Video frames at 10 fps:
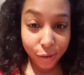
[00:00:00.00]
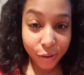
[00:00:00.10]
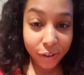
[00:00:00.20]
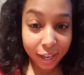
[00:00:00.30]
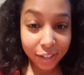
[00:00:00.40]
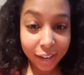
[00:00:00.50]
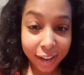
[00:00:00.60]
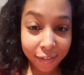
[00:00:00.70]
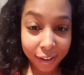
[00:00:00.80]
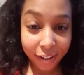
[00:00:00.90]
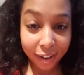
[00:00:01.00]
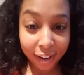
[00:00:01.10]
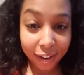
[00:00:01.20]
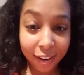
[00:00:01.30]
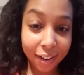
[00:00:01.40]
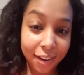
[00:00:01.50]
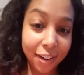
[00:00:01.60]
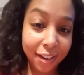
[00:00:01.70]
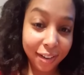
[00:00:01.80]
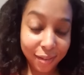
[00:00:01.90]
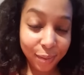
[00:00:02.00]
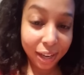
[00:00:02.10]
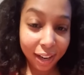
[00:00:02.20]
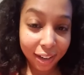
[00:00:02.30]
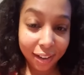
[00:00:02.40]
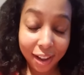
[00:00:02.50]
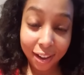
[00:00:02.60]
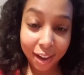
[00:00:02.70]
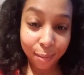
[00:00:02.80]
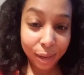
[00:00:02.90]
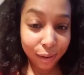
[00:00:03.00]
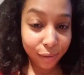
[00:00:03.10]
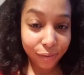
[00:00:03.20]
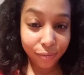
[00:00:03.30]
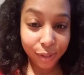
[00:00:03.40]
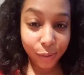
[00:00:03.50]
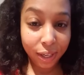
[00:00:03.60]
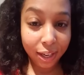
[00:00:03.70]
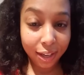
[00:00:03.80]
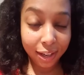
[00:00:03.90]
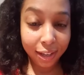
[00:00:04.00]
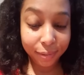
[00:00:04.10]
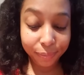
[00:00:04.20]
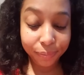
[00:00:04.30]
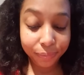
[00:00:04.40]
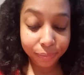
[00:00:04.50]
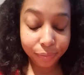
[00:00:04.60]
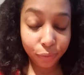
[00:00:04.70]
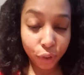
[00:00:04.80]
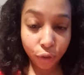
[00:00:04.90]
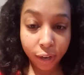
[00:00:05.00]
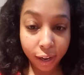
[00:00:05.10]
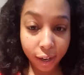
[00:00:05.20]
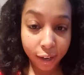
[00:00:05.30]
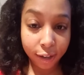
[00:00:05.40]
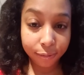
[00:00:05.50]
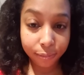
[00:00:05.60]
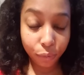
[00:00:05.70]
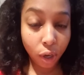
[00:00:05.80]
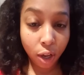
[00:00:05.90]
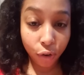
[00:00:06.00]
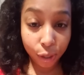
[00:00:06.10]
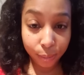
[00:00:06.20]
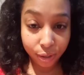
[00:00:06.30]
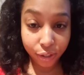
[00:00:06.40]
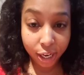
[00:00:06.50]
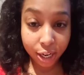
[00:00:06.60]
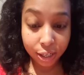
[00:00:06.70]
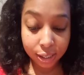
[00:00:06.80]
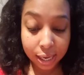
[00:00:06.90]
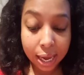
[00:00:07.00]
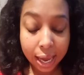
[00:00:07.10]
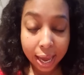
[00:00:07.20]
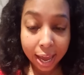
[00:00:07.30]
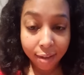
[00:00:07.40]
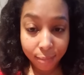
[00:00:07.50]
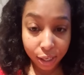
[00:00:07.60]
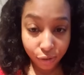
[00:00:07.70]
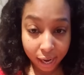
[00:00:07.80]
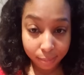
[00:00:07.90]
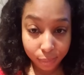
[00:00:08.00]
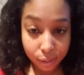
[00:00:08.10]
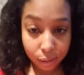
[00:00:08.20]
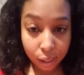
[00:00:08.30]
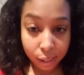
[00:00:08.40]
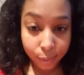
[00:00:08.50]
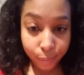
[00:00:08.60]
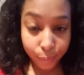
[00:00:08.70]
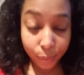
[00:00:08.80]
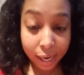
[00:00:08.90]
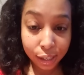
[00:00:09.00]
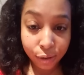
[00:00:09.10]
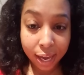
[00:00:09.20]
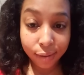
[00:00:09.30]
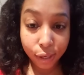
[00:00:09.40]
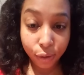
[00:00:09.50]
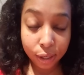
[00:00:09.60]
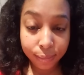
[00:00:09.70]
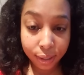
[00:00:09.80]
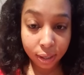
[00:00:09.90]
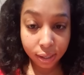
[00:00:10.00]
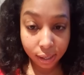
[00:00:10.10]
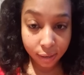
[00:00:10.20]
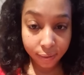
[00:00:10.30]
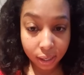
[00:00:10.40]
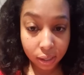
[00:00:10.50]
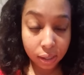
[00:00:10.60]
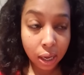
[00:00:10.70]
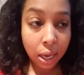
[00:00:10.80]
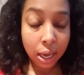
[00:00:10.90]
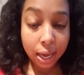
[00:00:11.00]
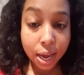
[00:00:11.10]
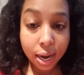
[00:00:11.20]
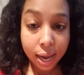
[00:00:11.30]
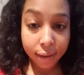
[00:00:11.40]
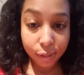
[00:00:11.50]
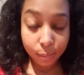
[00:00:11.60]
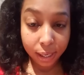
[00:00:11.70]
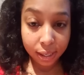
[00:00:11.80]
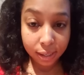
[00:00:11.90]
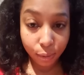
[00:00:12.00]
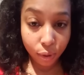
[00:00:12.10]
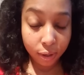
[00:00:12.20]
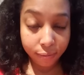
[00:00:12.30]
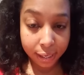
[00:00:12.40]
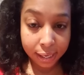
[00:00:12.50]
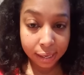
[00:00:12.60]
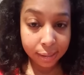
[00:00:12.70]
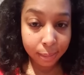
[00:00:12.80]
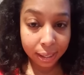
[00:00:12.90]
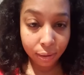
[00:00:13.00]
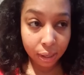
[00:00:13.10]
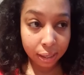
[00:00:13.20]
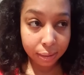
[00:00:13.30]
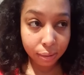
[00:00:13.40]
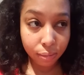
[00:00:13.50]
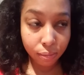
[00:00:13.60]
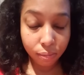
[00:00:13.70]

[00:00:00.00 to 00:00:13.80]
though. they tried very hard, but I I came out squeaky clean. No record. All criminal charges have been dropped. Um, but I do have to do community service, and I have to pay some court fines about um,